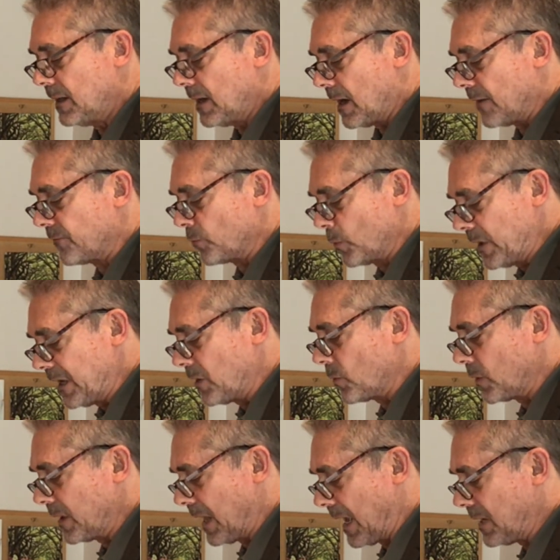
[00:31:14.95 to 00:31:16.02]
of
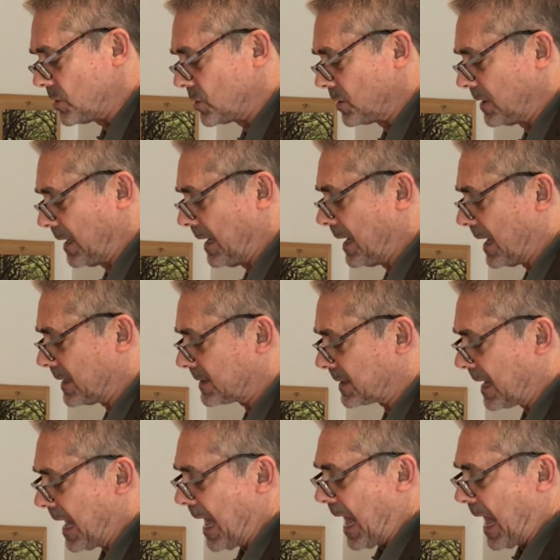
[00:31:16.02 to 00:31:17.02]
recreation in us.